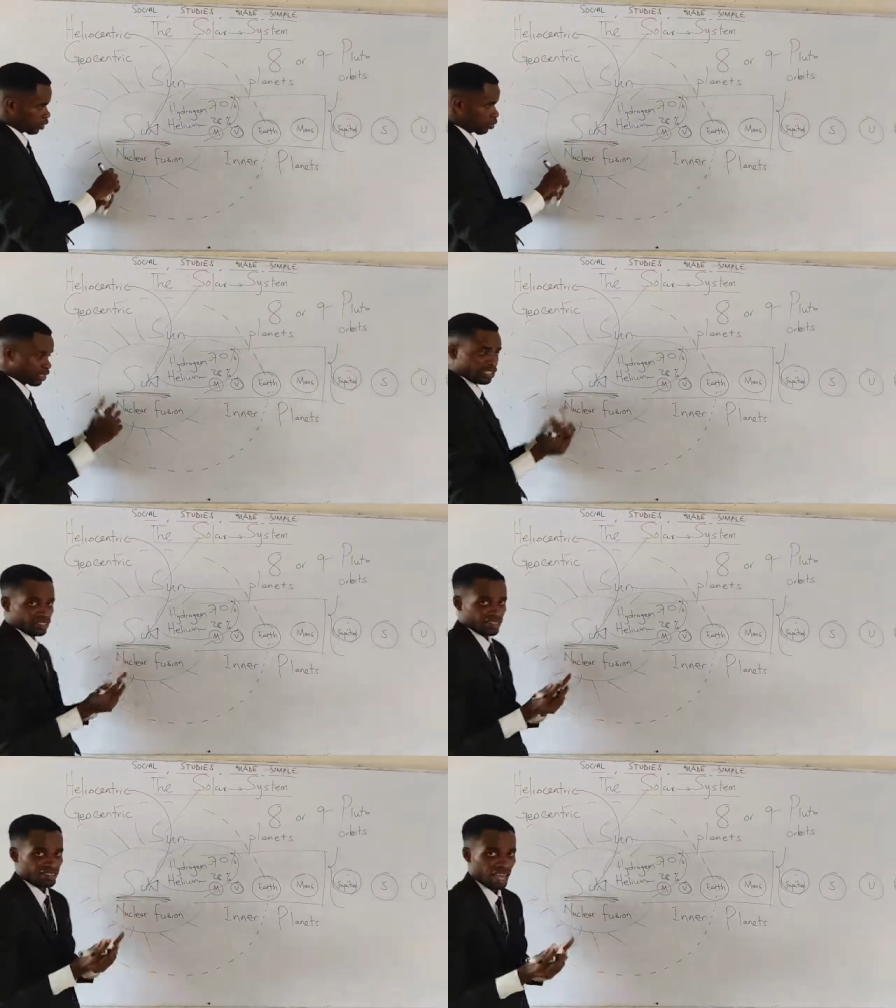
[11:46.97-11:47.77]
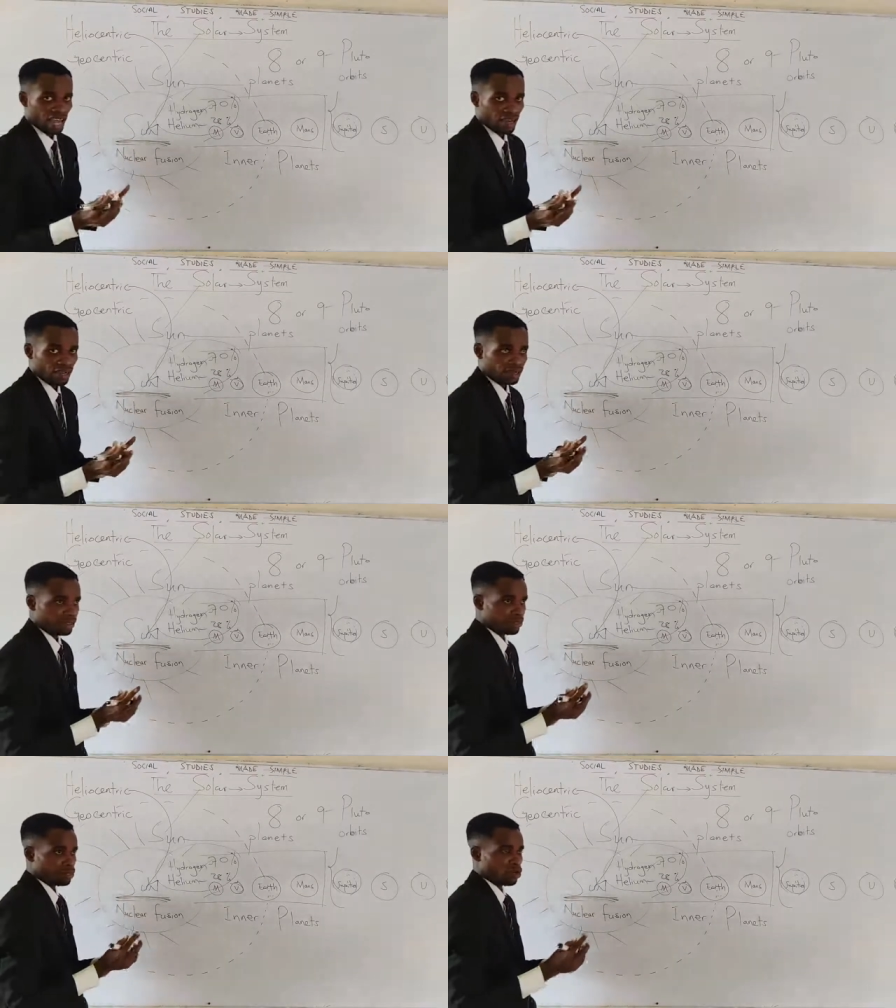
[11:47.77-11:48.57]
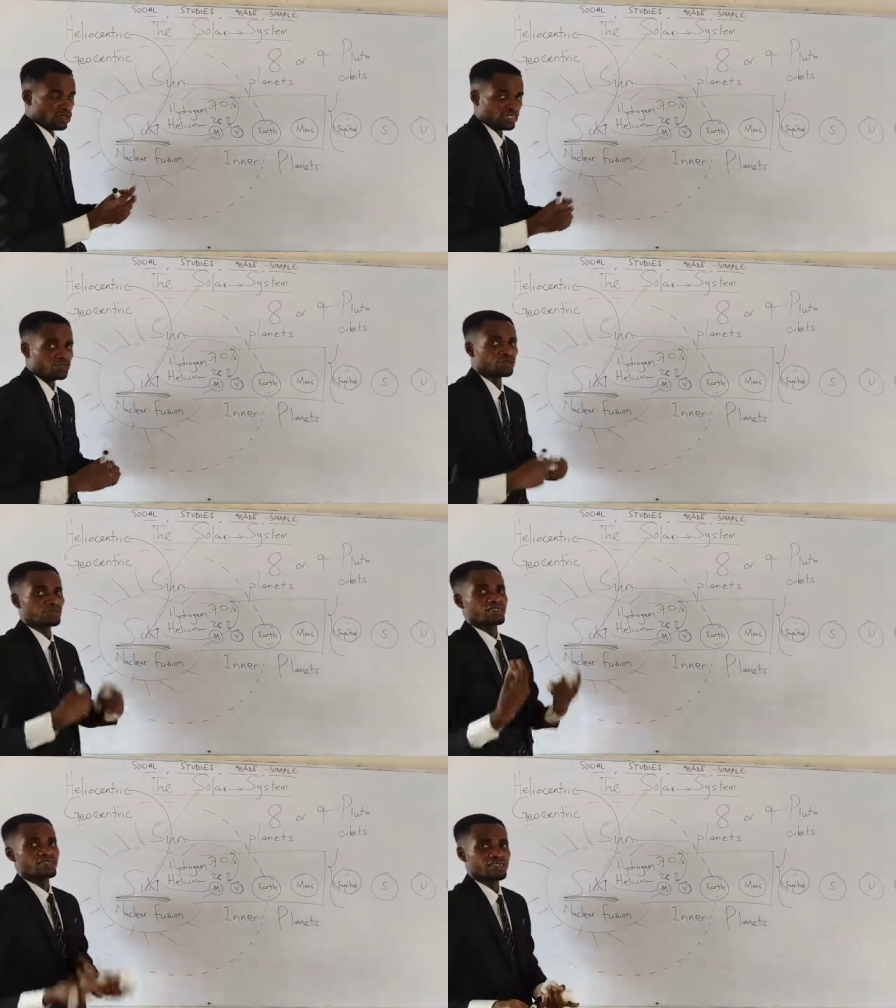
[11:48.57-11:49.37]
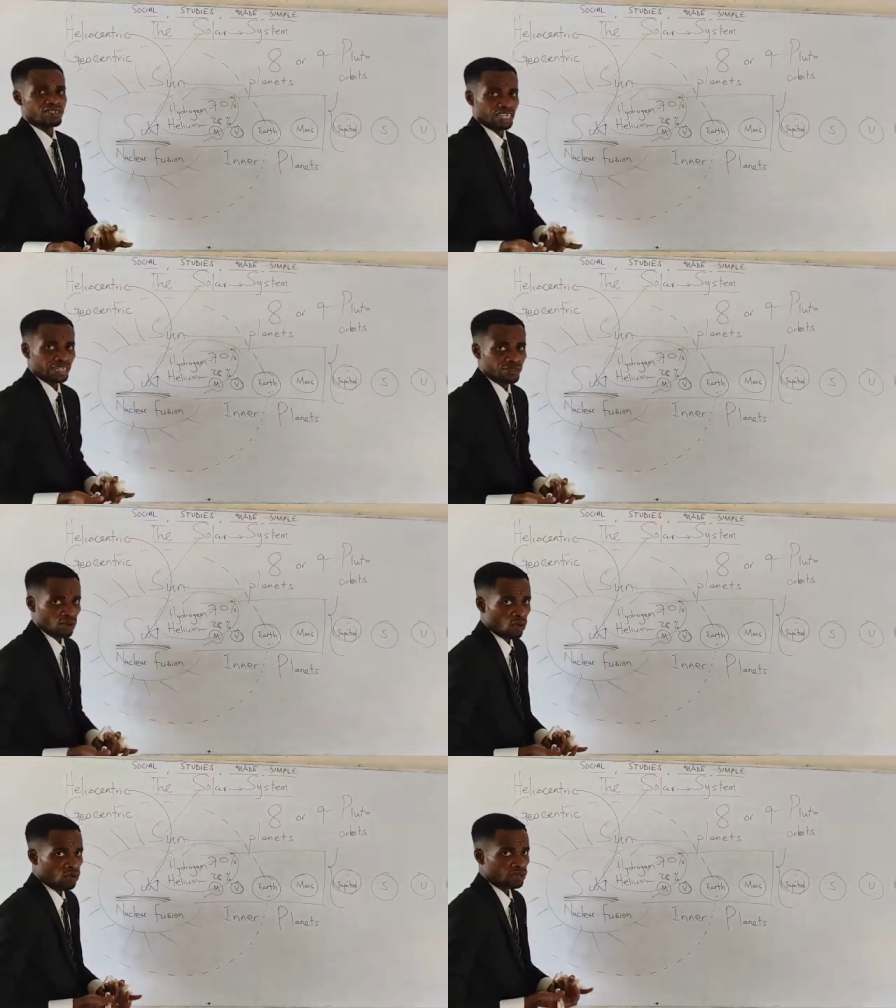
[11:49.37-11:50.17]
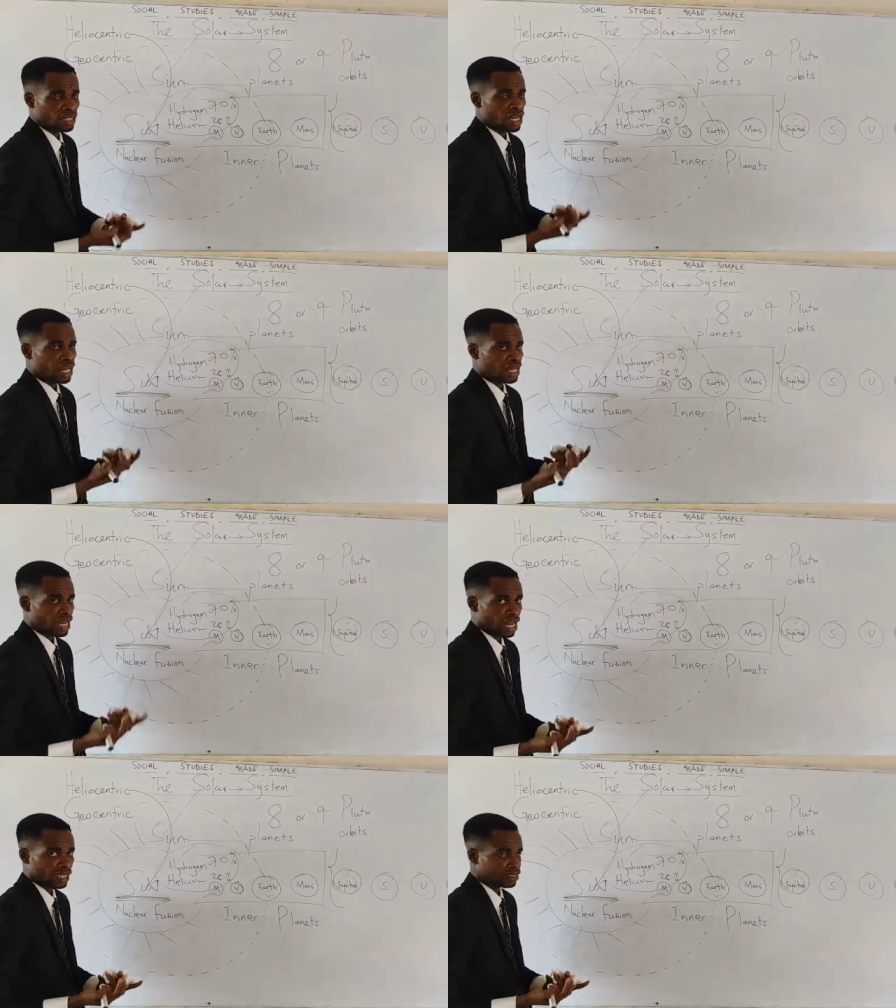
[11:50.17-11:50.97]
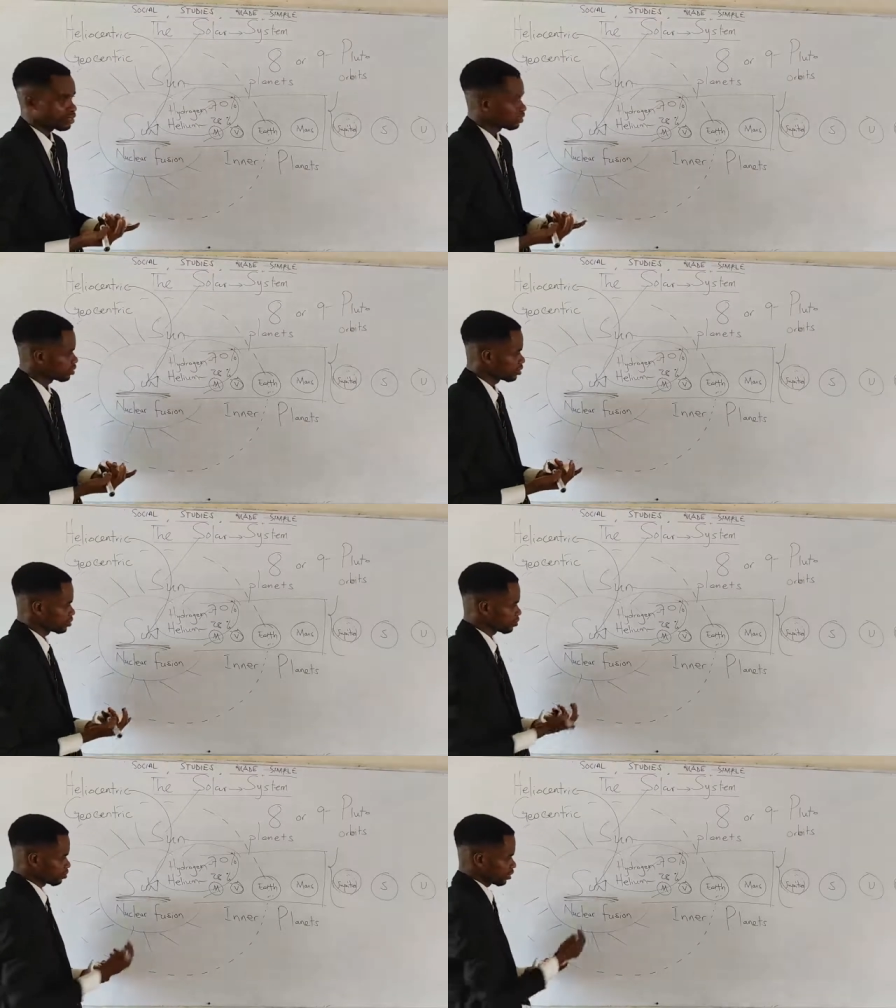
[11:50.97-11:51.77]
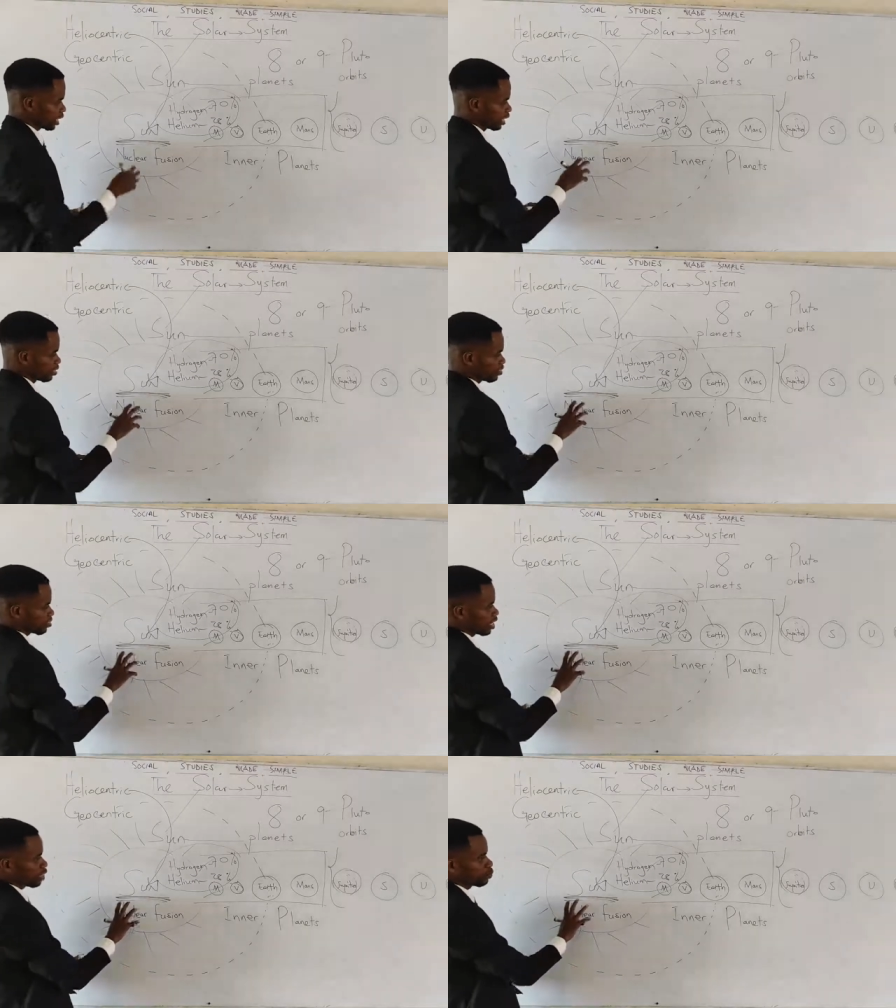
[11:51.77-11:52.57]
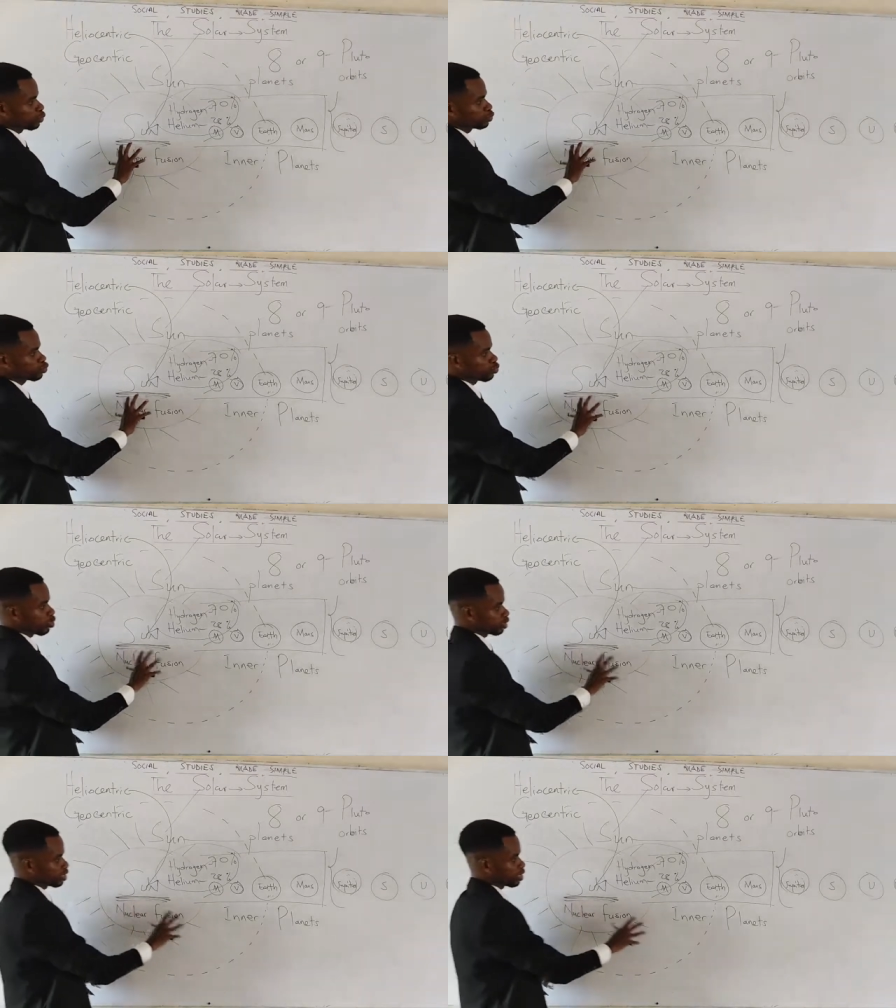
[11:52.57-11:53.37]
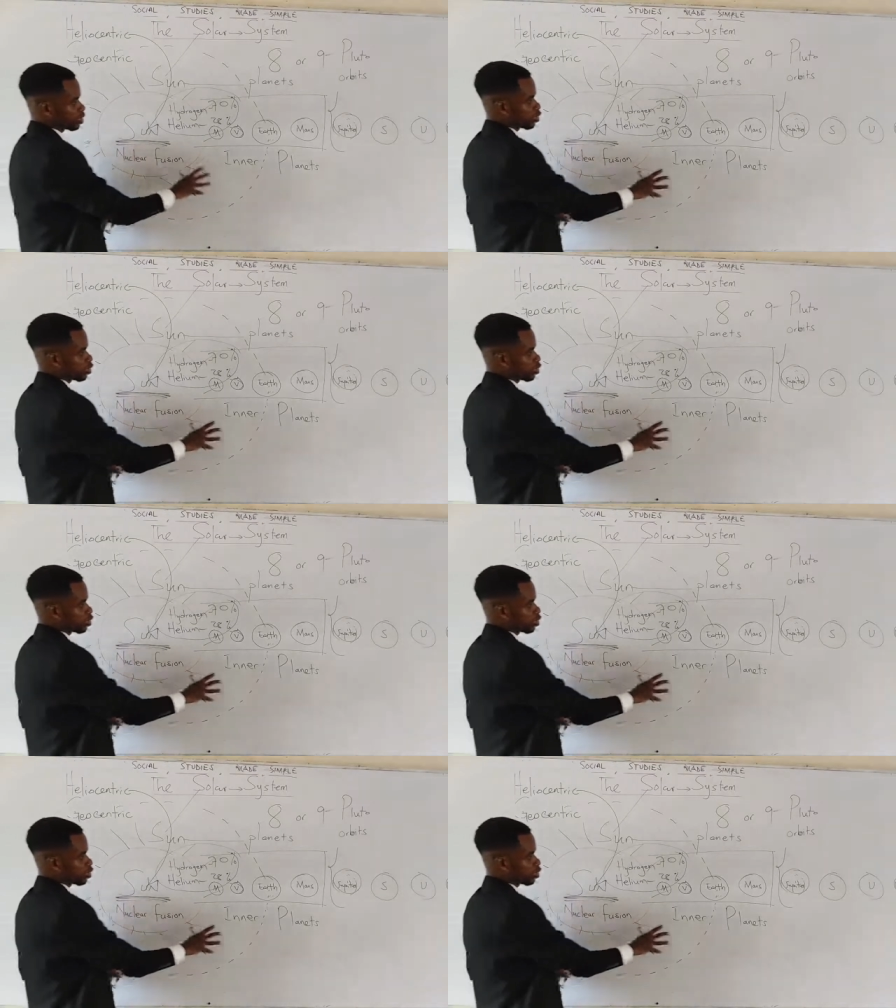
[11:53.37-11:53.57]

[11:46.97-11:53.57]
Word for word: which is a star, because it produces its own light, it is able to what?